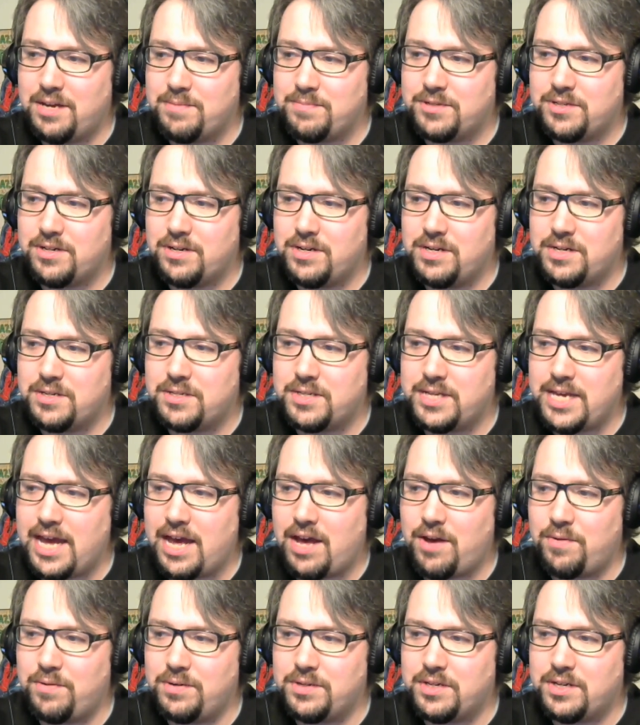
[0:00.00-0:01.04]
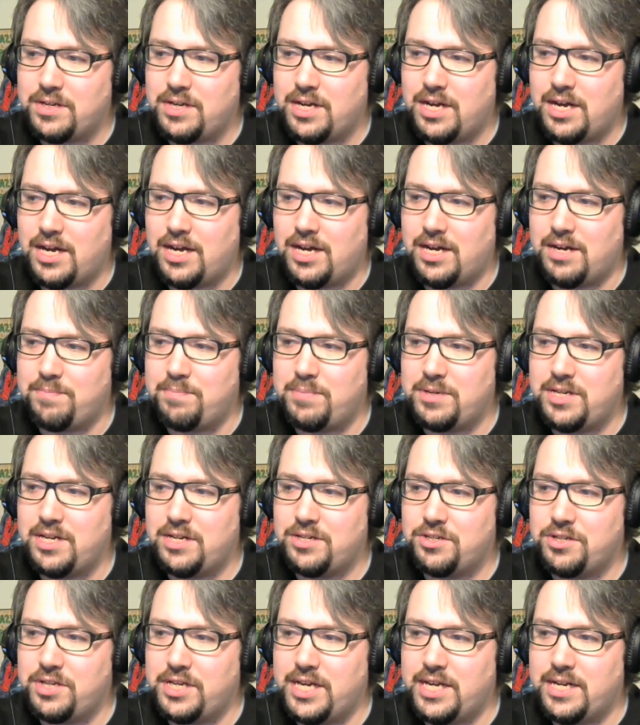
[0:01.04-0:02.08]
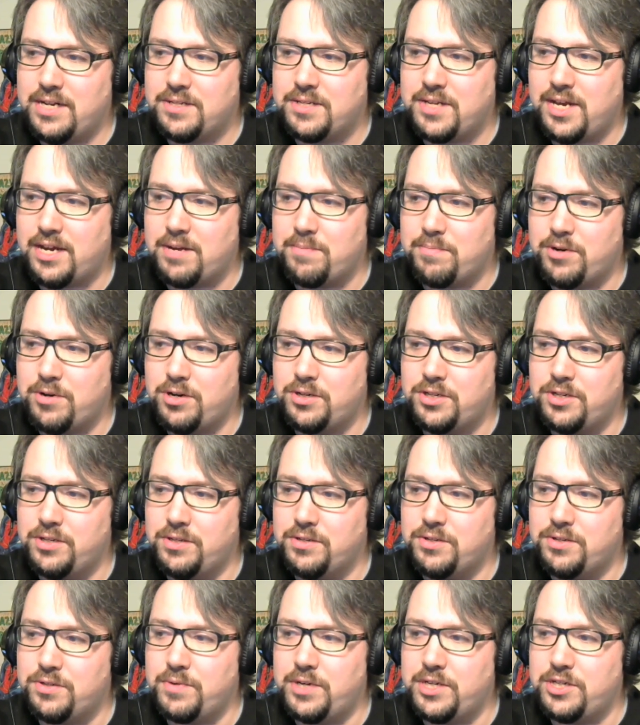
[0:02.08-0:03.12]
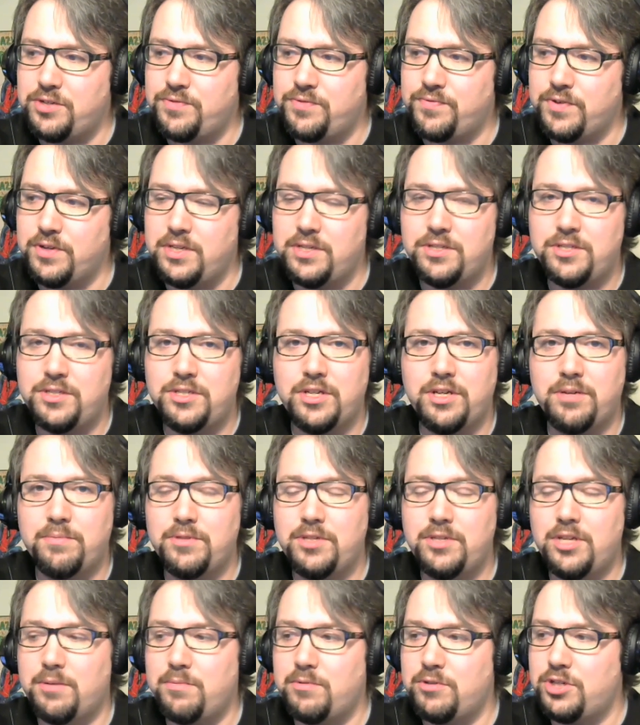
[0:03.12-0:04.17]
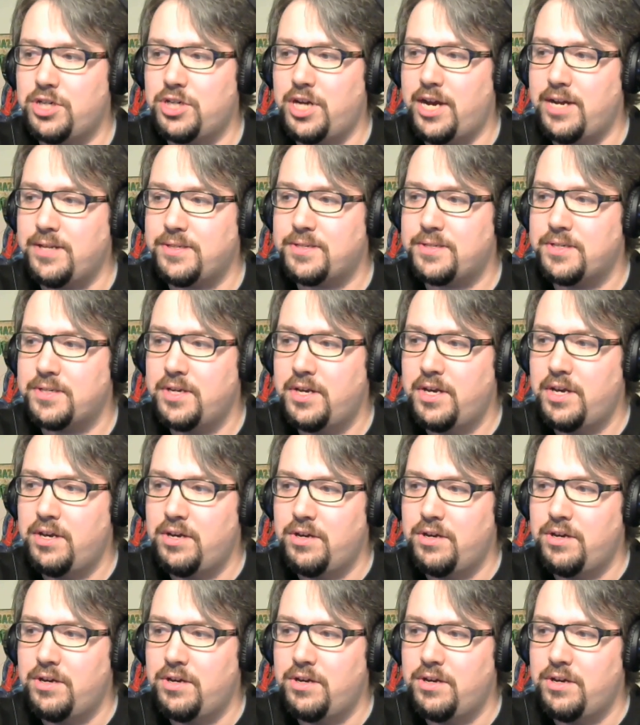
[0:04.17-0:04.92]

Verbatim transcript: I'm starting to scout uh, potentially getting a second person to switch for these double shots